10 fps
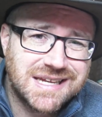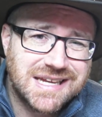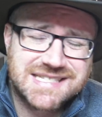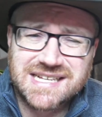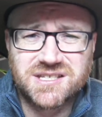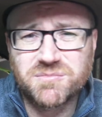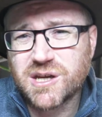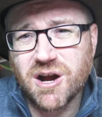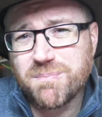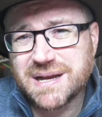Is that so we
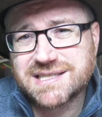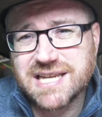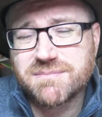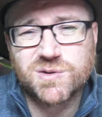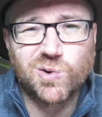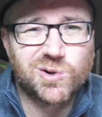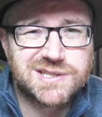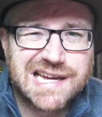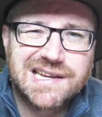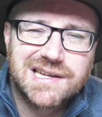can't ban Thames
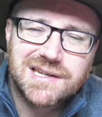Water,